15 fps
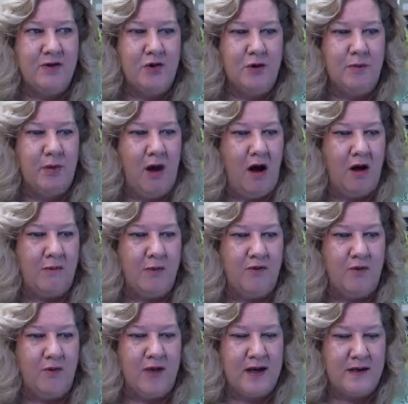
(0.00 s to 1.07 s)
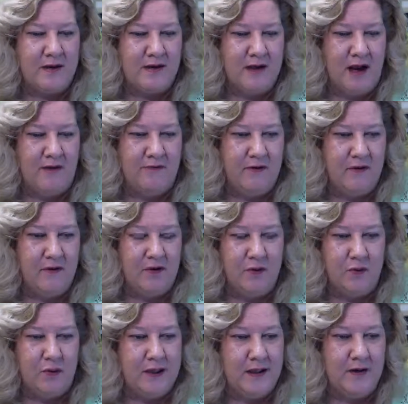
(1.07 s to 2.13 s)
your blog before they decide if they're going to
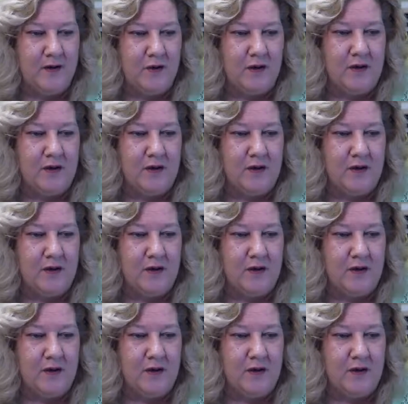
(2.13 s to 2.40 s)
read it or